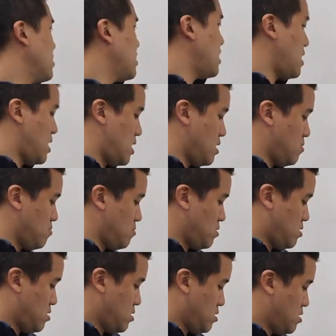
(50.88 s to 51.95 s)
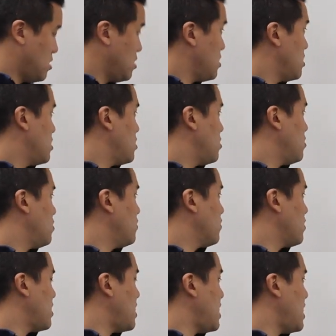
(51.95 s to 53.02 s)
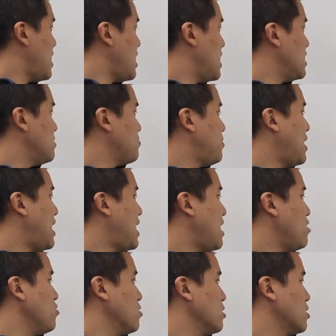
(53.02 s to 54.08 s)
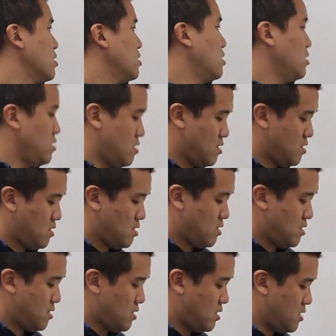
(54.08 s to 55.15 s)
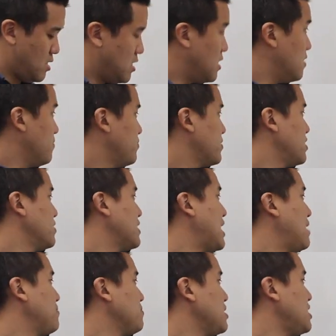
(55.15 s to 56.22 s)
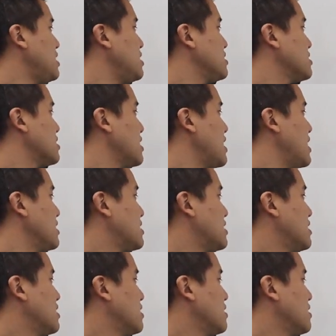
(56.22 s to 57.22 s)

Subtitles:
the m over n power, then that means that